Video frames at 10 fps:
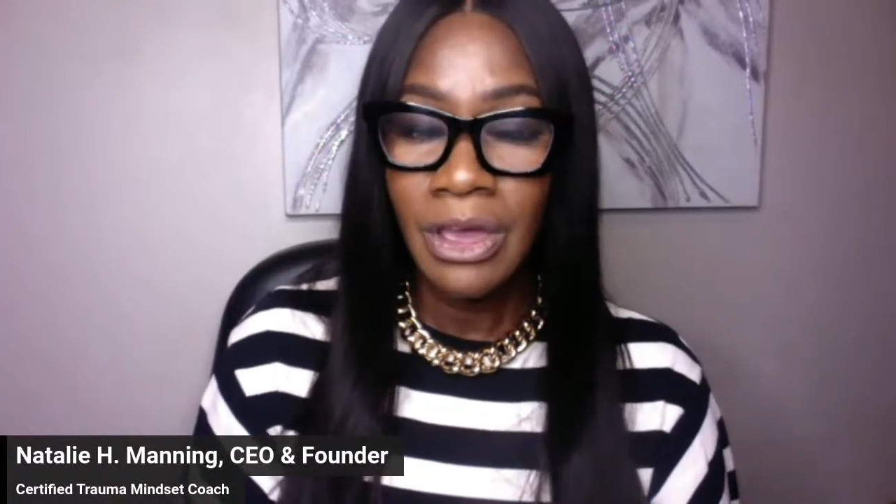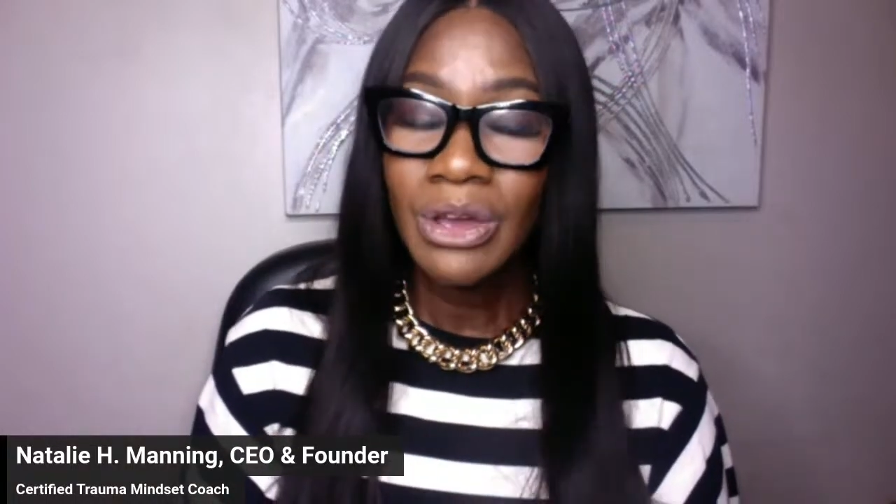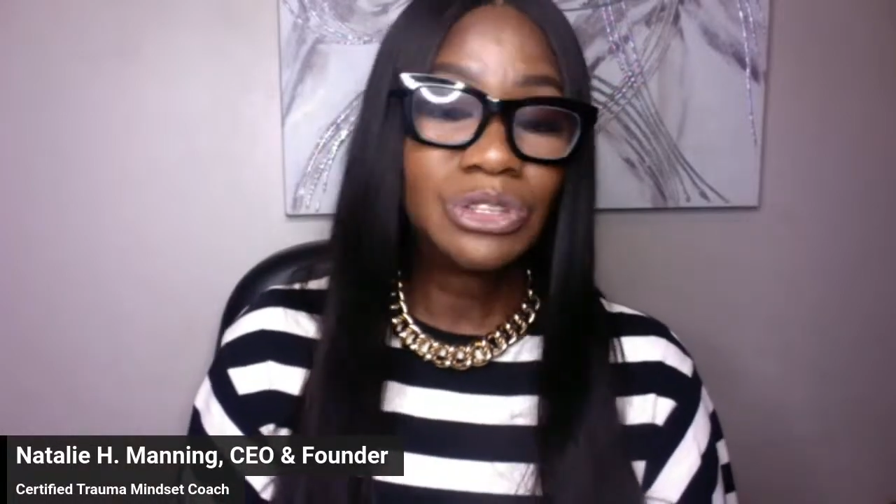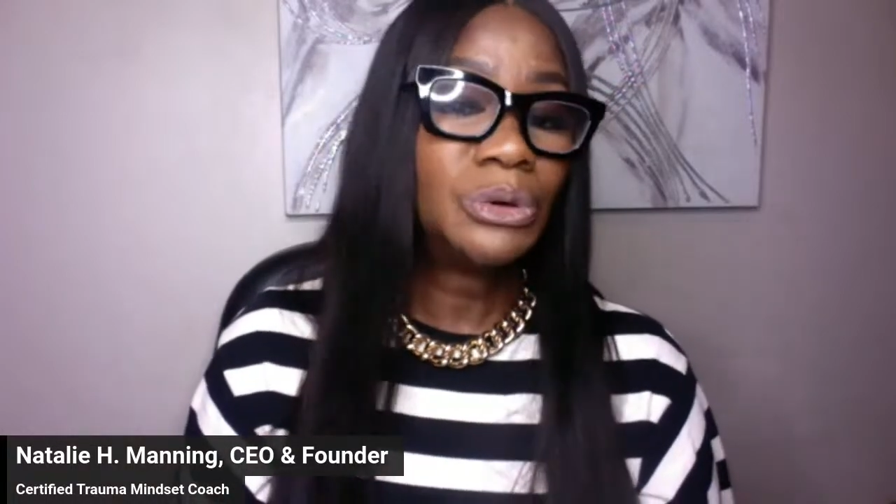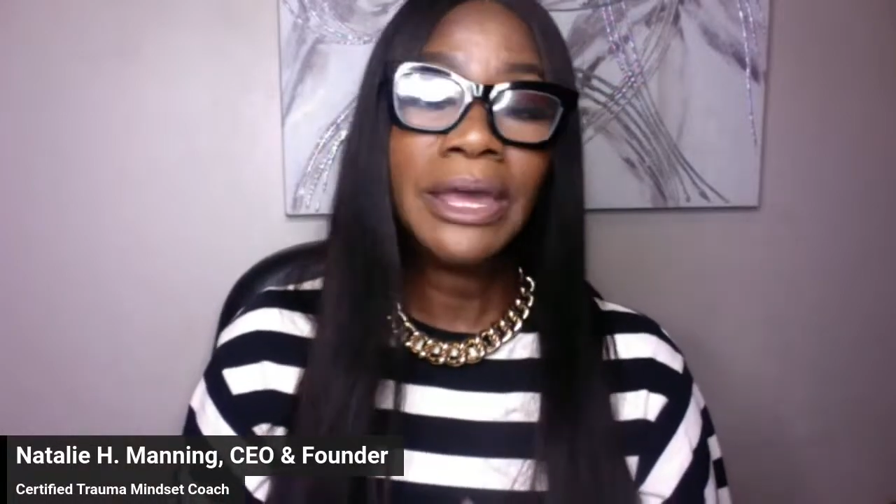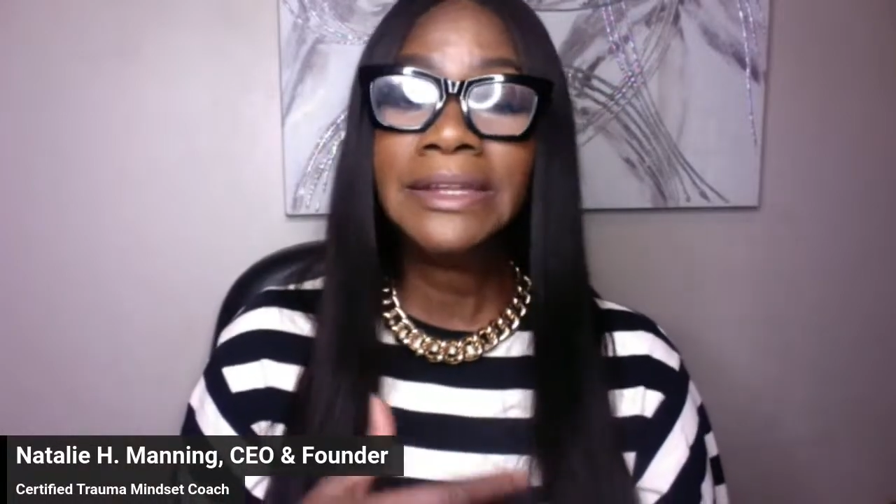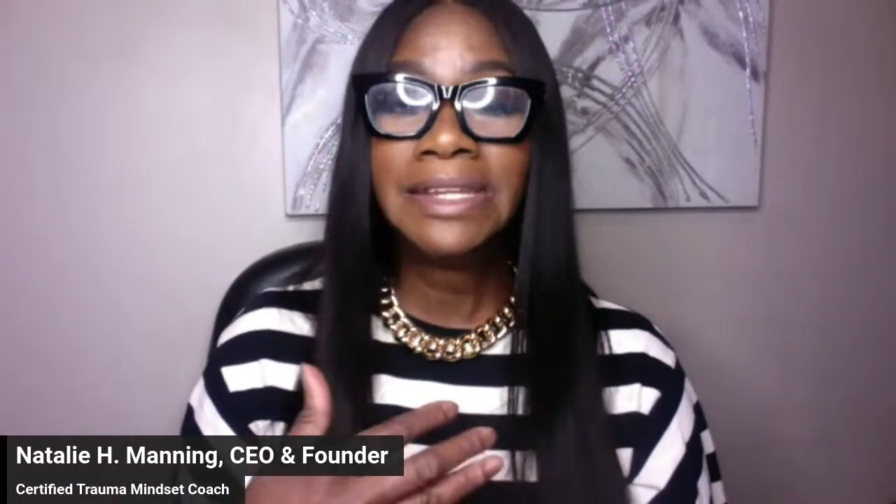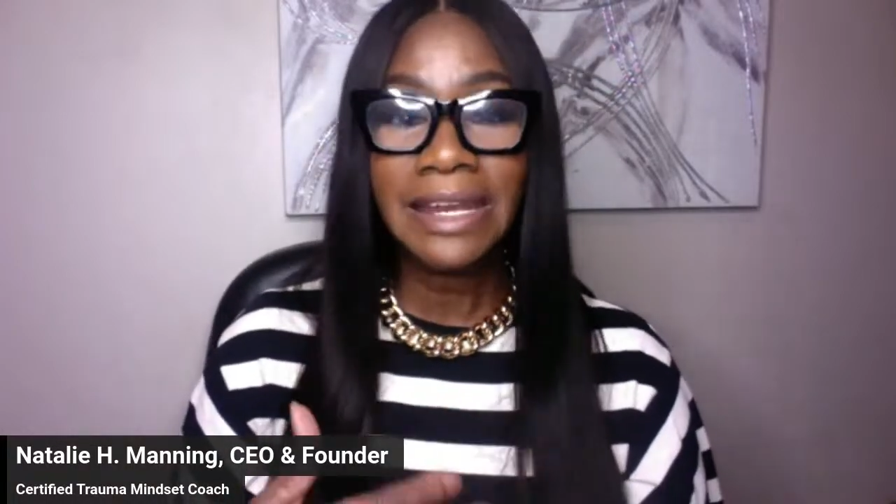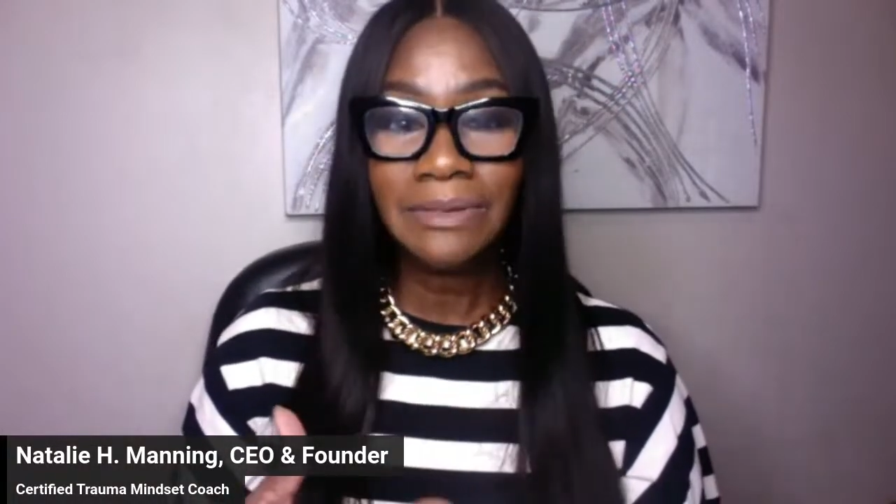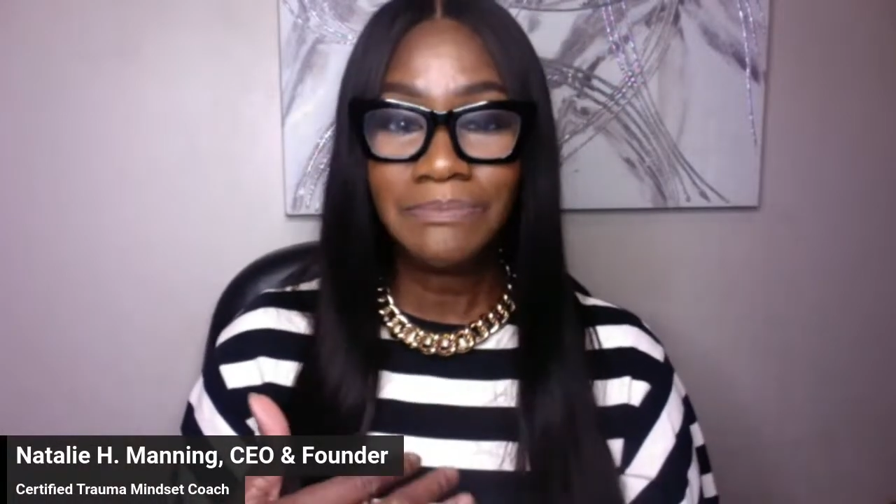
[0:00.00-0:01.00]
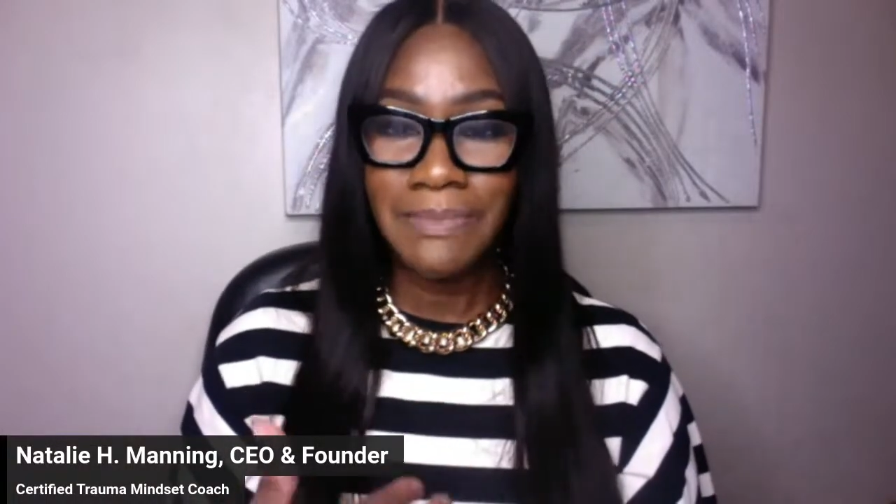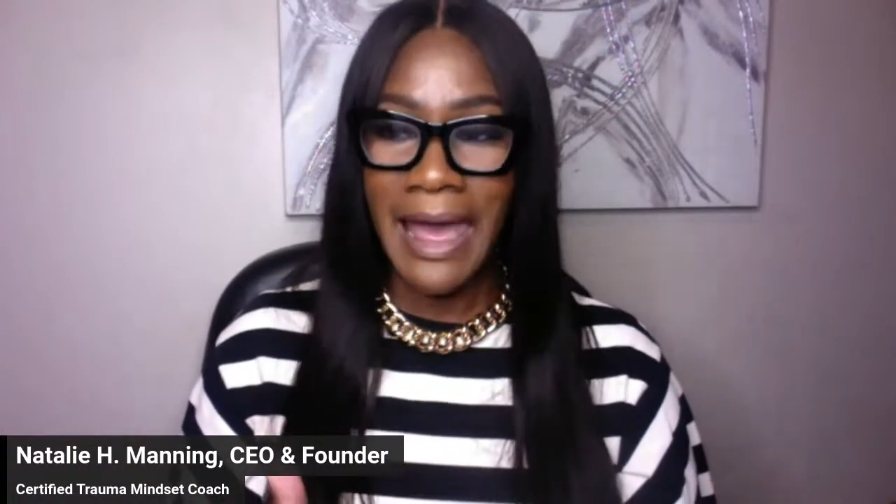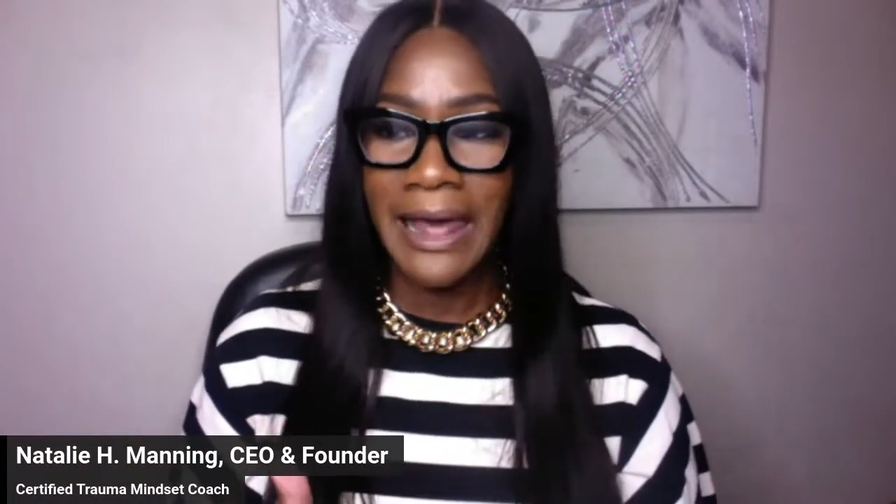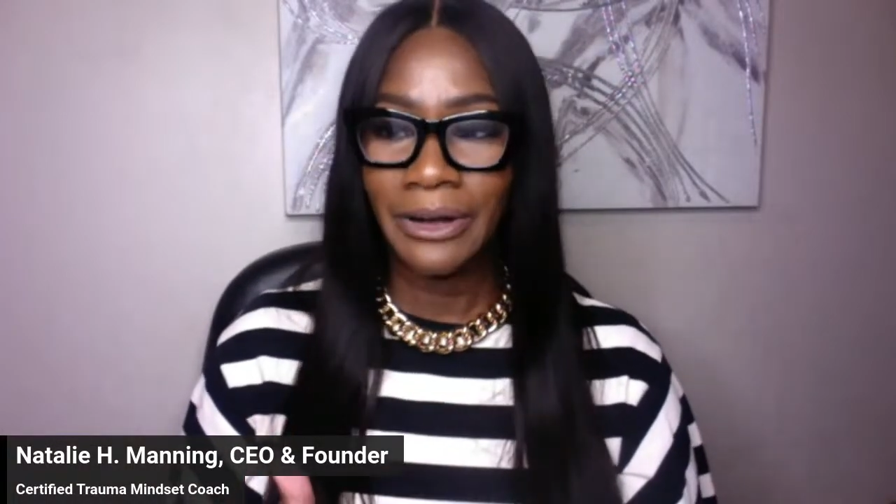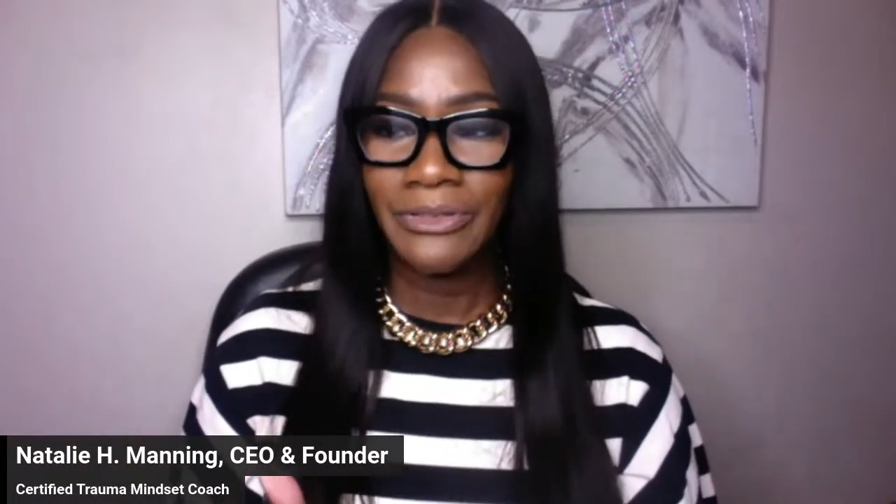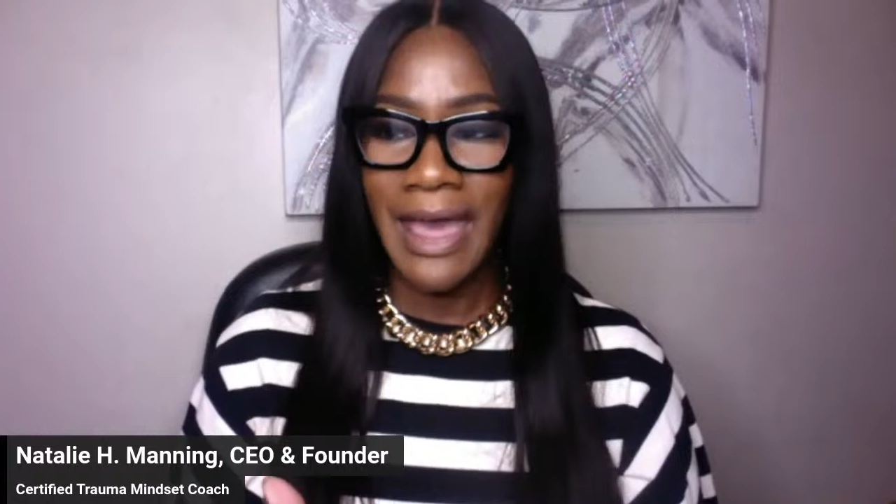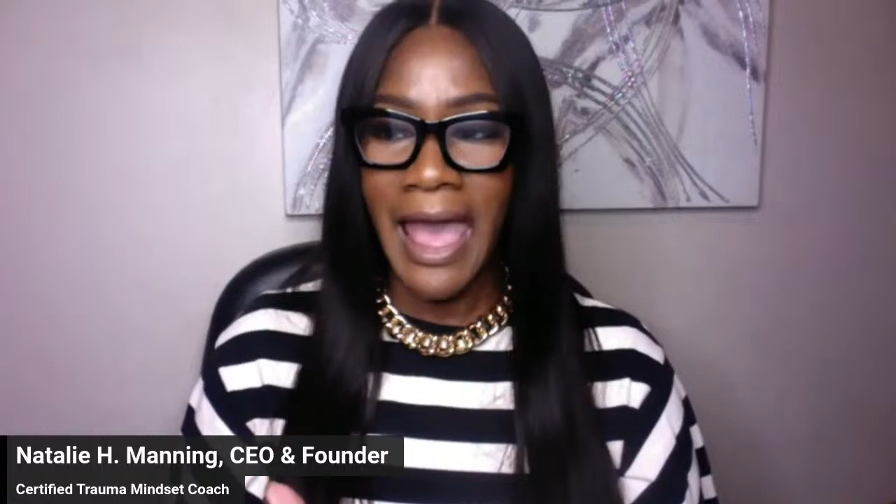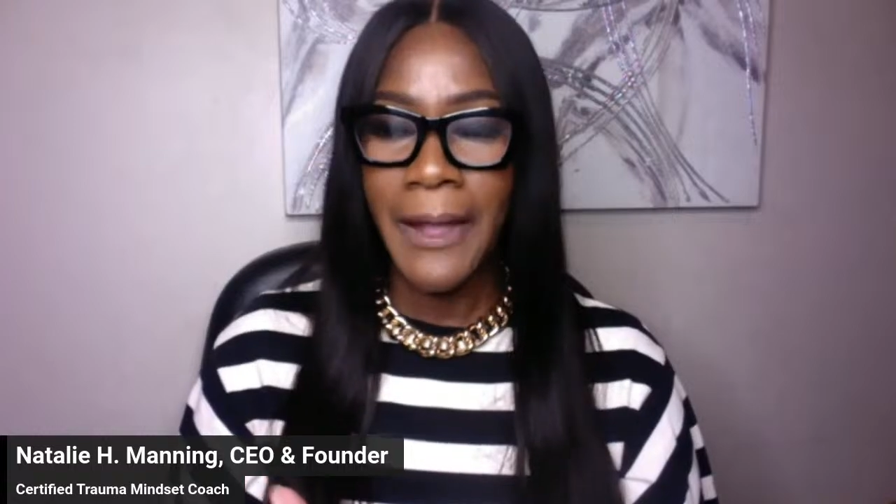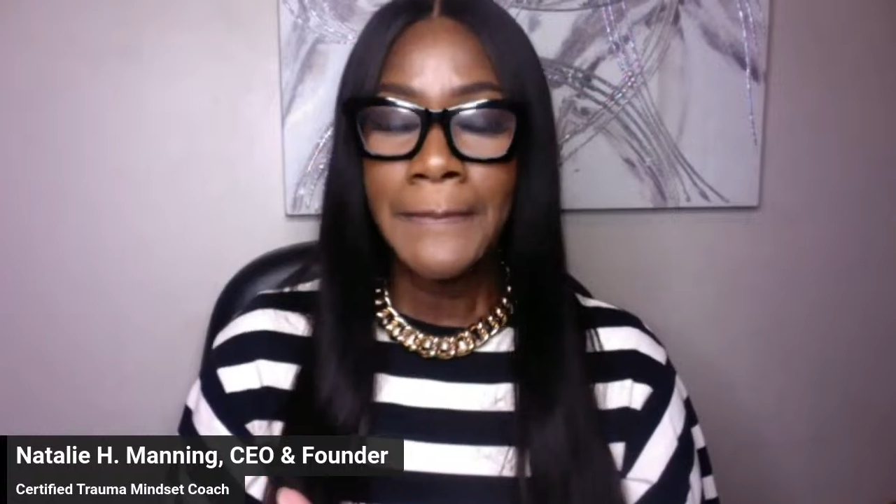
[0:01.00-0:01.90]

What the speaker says: So it didn't matter that